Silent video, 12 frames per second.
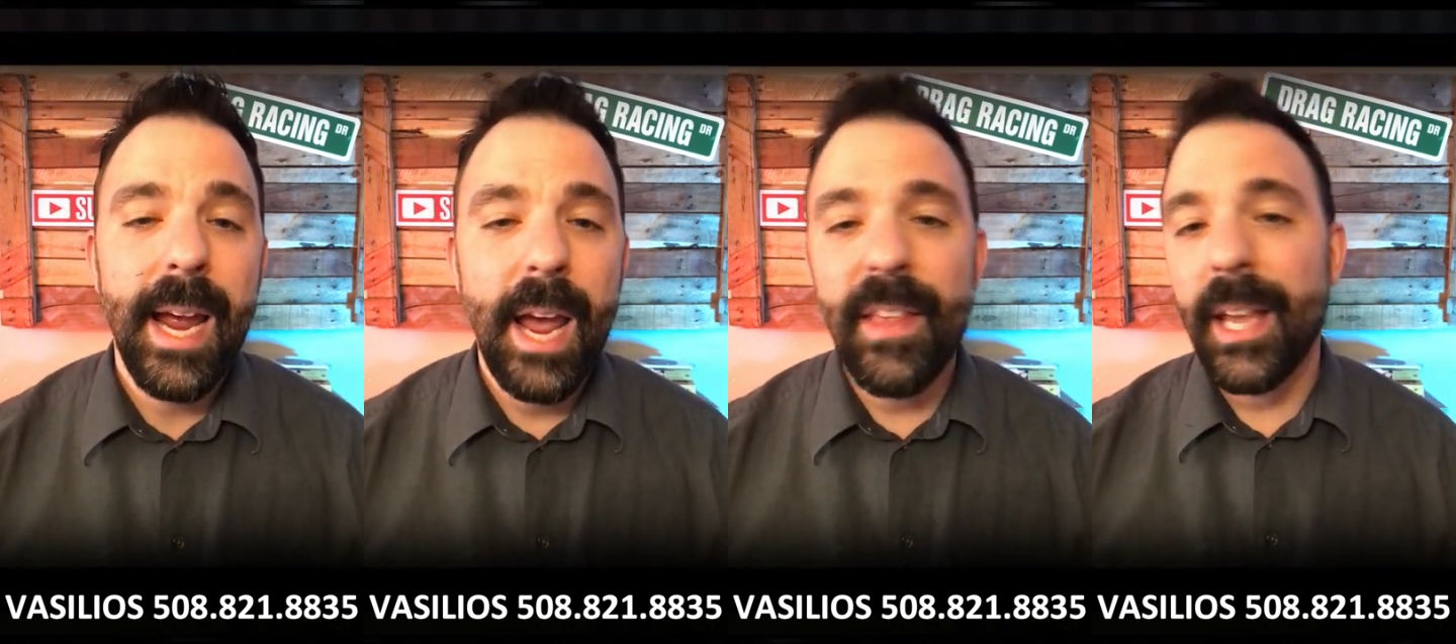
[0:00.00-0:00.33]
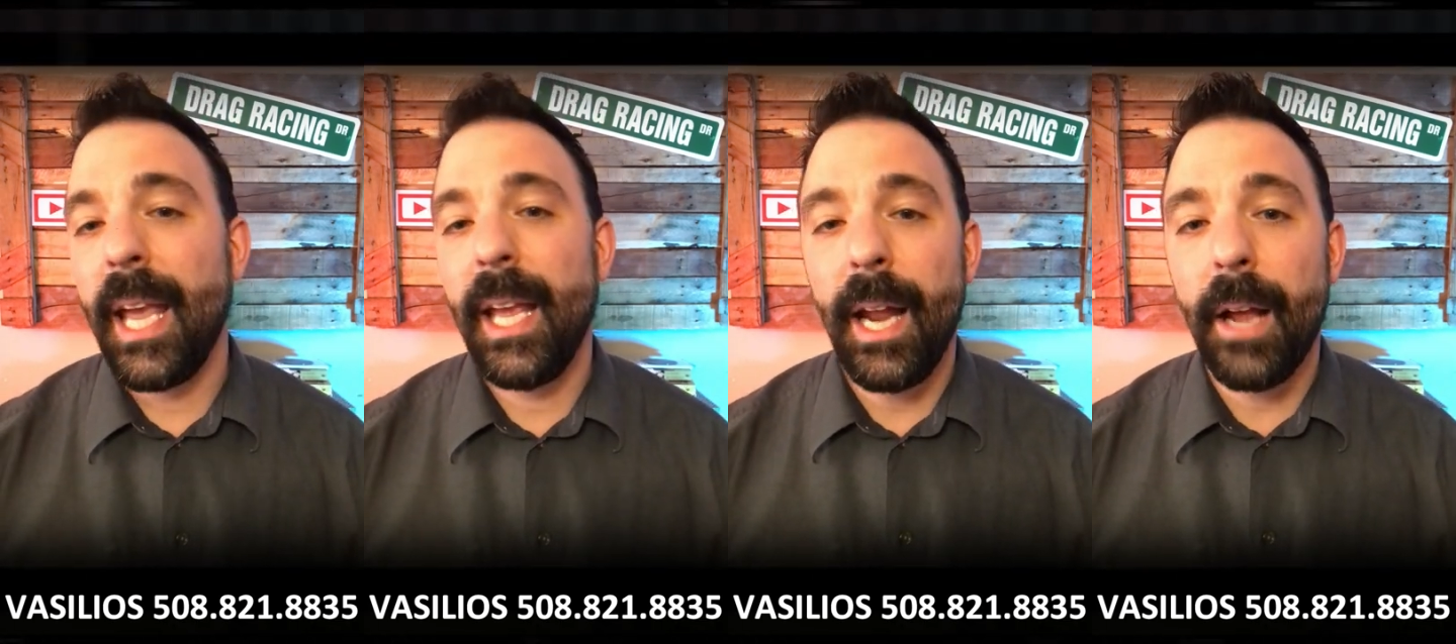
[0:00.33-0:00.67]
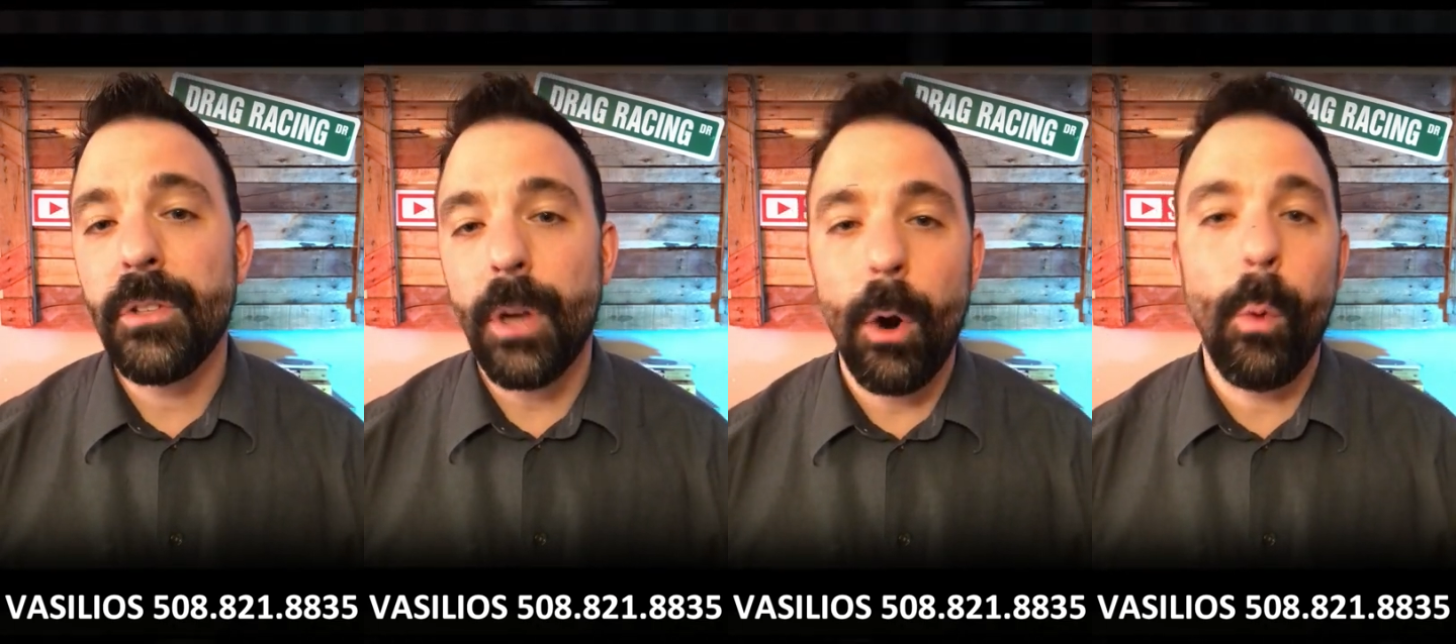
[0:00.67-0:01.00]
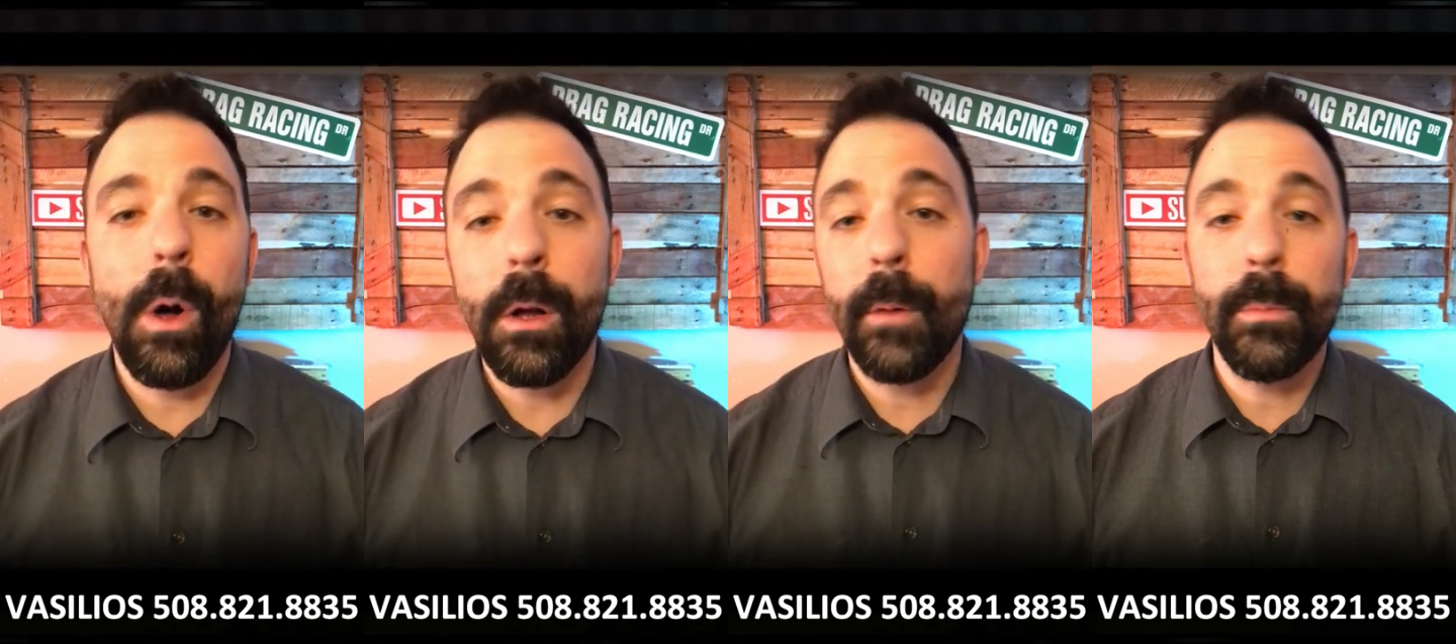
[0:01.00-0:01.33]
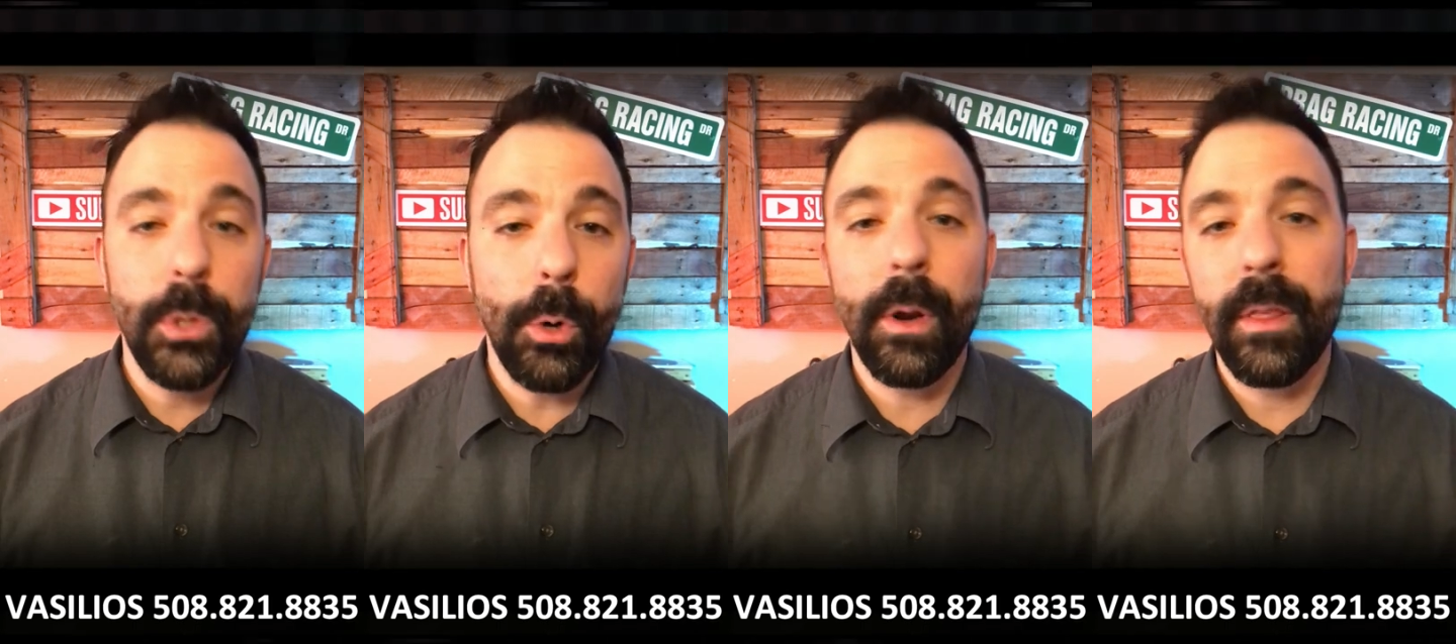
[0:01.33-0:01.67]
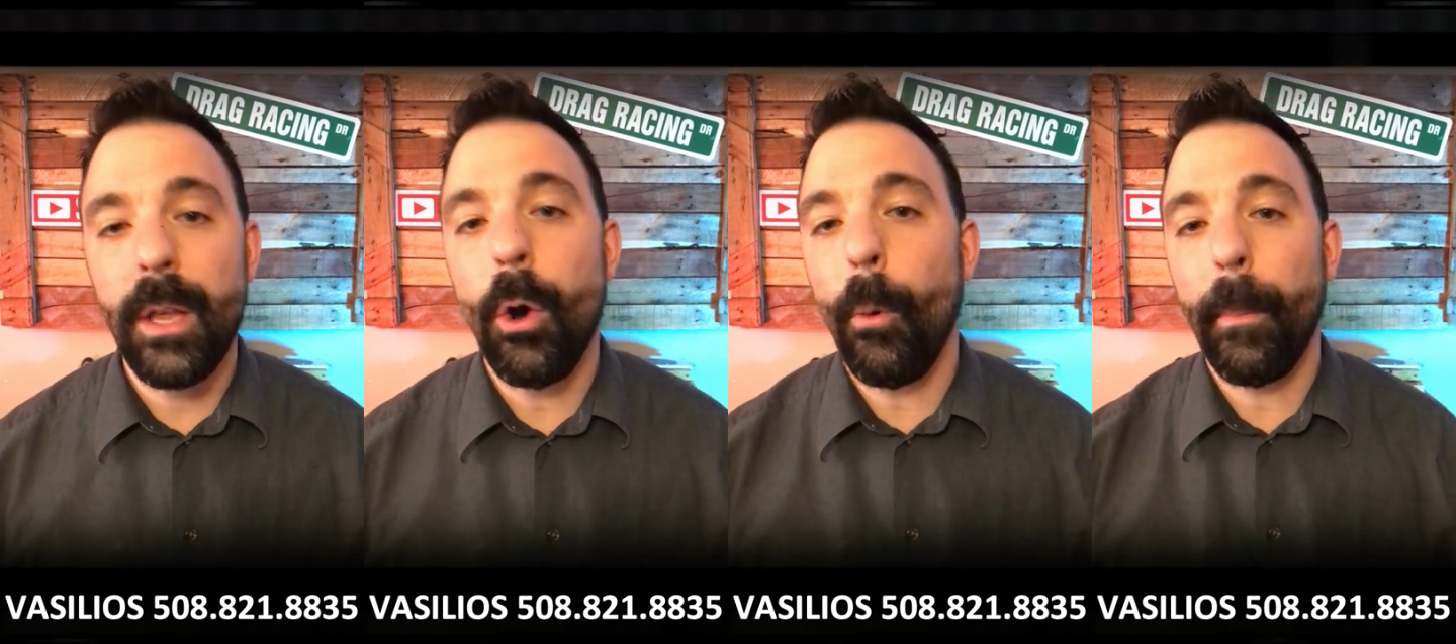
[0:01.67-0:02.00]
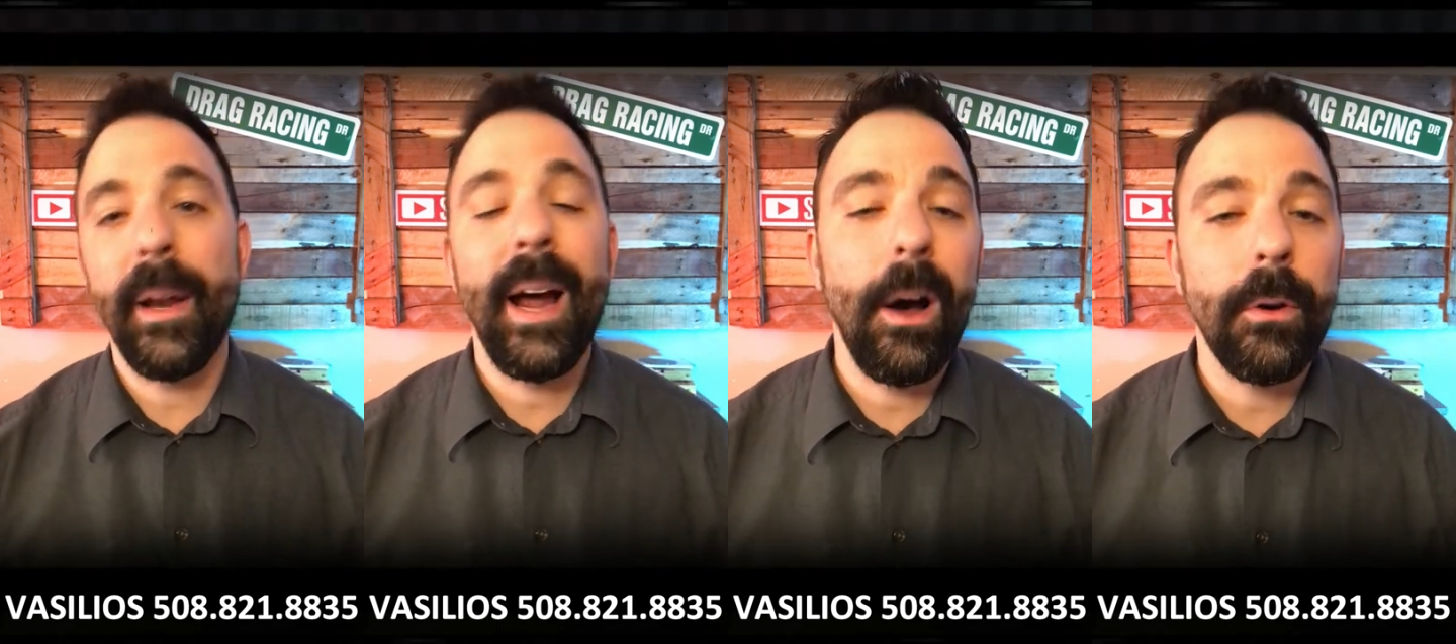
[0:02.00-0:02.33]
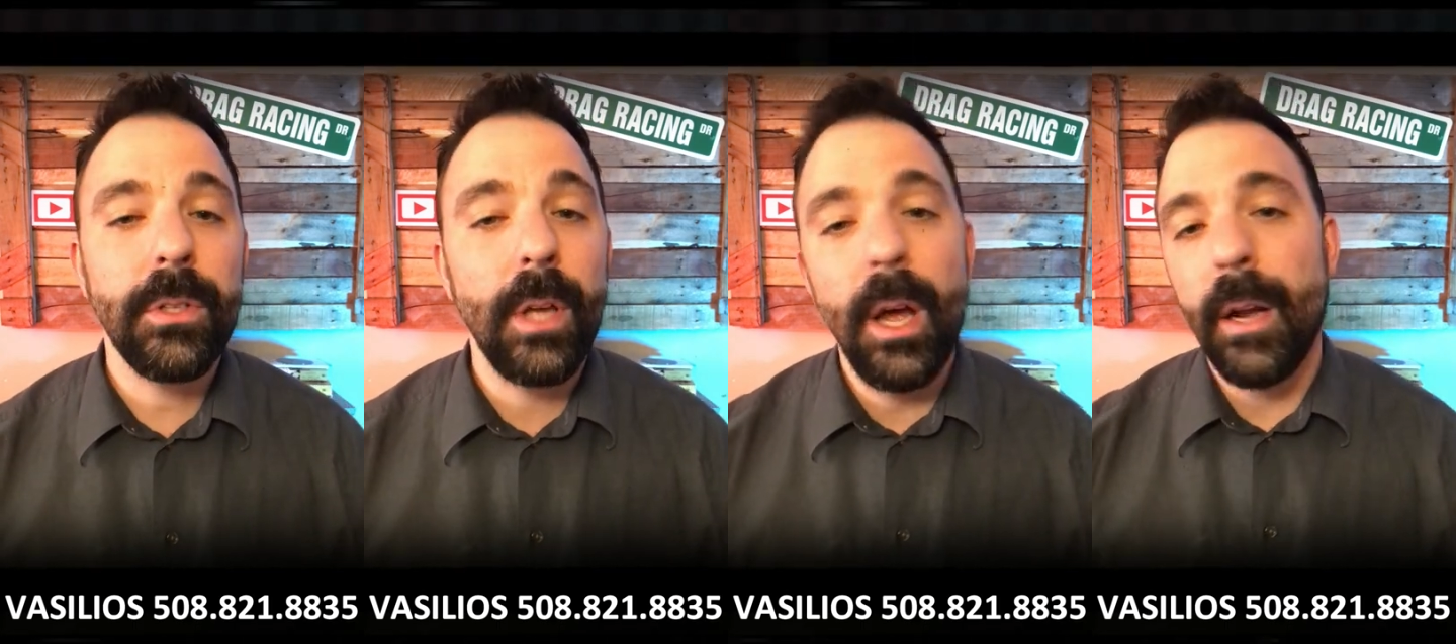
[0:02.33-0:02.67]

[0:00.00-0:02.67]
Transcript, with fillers: and that canines are welcome during the open house.